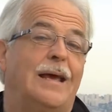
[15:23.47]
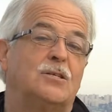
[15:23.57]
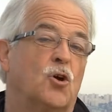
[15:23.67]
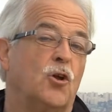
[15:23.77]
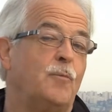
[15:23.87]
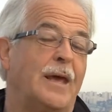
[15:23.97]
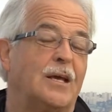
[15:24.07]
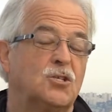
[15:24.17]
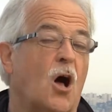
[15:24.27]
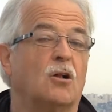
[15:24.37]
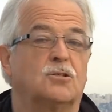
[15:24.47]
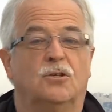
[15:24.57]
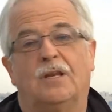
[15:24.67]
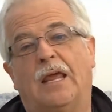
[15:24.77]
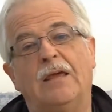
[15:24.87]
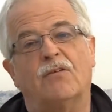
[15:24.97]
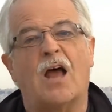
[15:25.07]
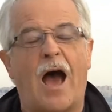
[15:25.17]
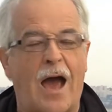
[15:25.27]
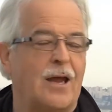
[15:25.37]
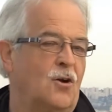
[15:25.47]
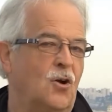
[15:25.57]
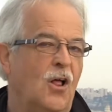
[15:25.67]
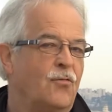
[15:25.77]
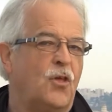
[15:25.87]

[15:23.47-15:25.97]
is going to be exalted even higher